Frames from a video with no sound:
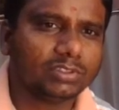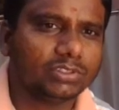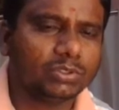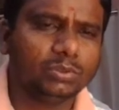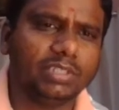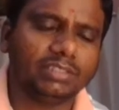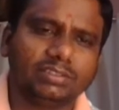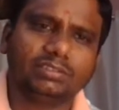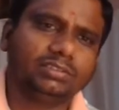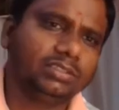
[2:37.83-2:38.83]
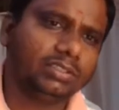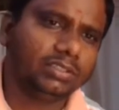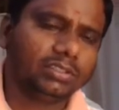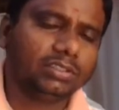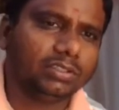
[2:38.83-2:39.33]
Students,
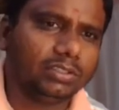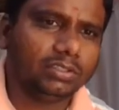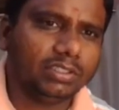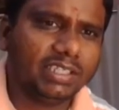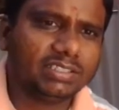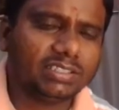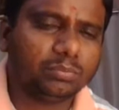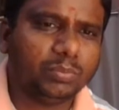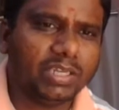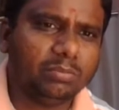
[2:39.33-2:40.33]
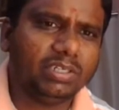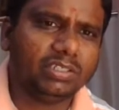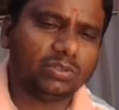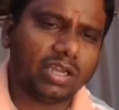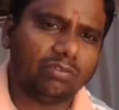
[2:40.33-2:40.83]
next payment
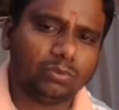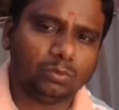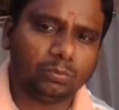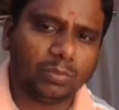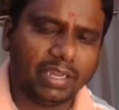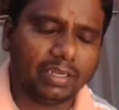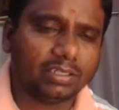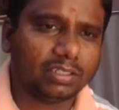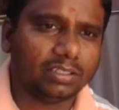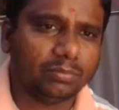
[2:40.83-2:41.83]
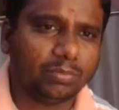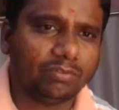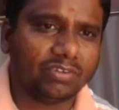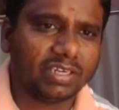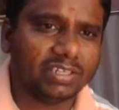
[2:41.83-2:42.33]
you have to make
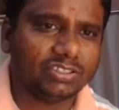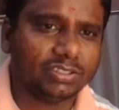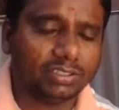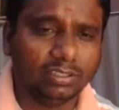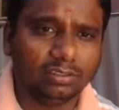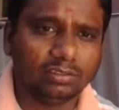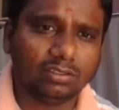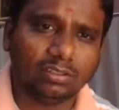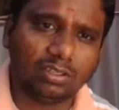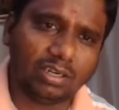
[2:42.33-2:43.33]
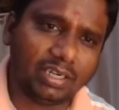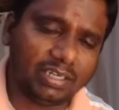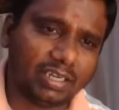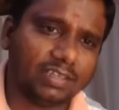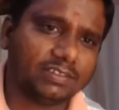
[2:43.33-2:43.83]
preferential
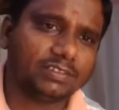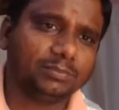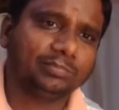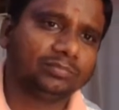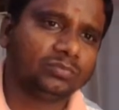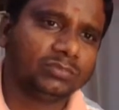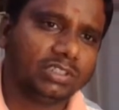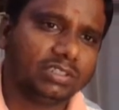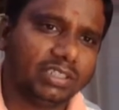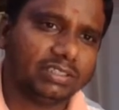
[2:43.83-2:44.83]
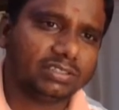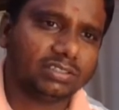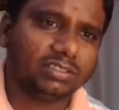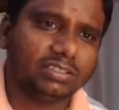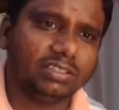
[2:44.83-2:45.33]
creditors. Next,
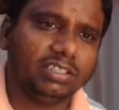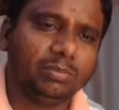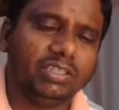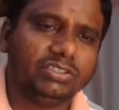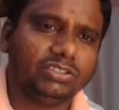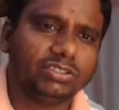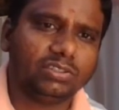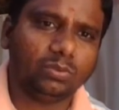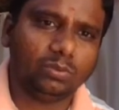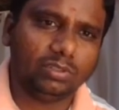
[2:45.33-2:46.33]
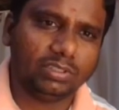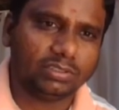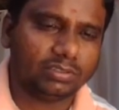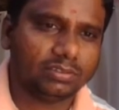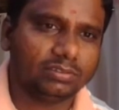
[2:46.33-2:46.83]
debenture
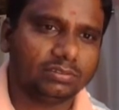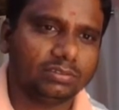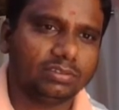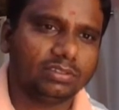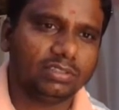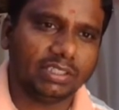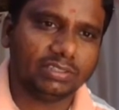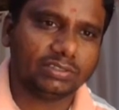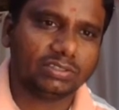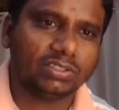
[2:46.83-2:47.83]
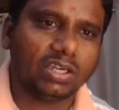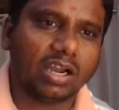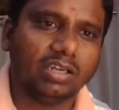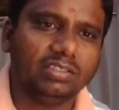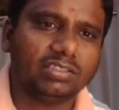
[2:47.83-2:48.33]
holders. Next,
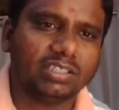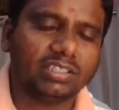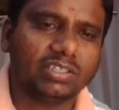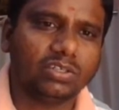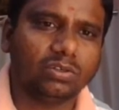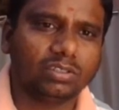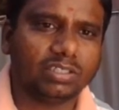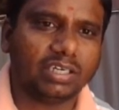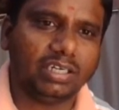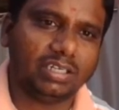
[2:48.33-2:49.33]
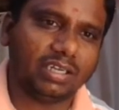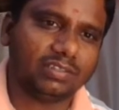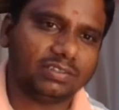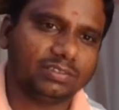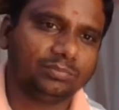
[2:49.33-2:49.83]
unsecured
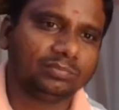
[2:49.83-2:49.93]
creditors.